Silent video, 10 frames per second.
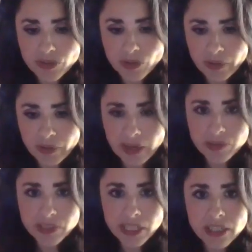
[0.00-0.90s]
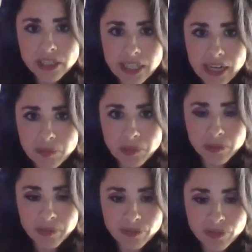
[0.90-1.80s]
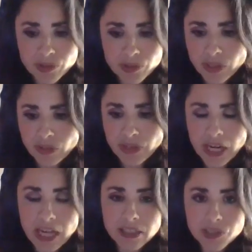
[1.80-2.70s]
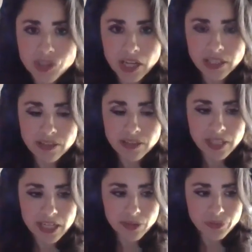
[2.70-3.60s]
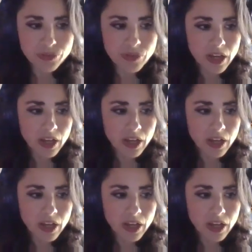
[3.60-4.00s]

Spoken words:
So when I was legally able, my first year of college, I left the house,